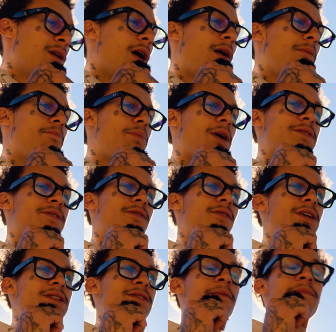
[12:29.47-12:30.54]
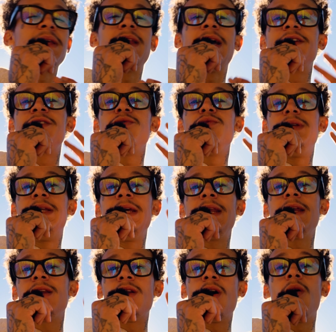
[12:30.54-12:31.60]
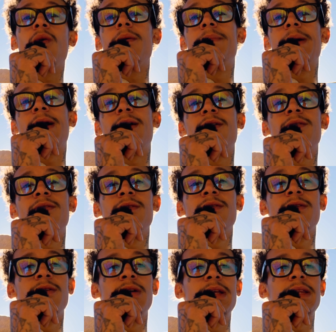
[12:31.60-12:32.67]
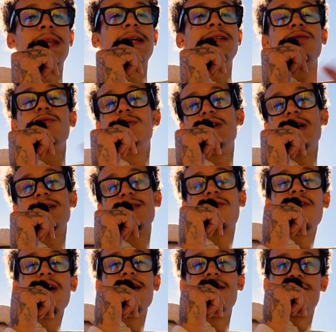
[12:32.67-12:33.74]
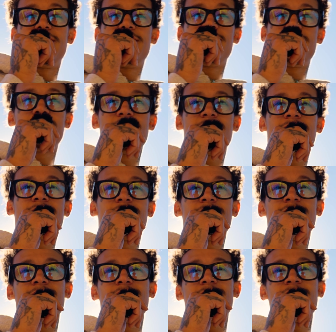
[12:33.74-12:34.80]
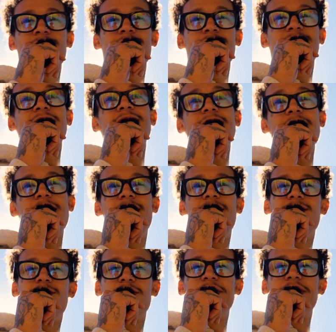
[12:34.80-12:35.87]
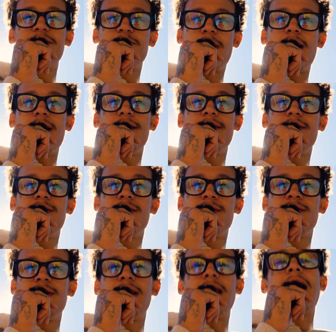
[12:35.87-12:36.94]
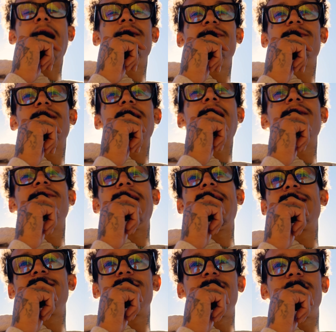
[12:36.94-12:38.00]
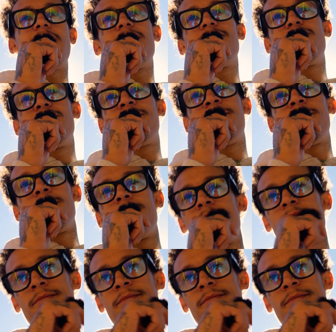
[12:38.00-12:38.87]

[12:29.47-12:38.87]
A busser is something that you didn't know about that you just found today on the spot, live action, live on film.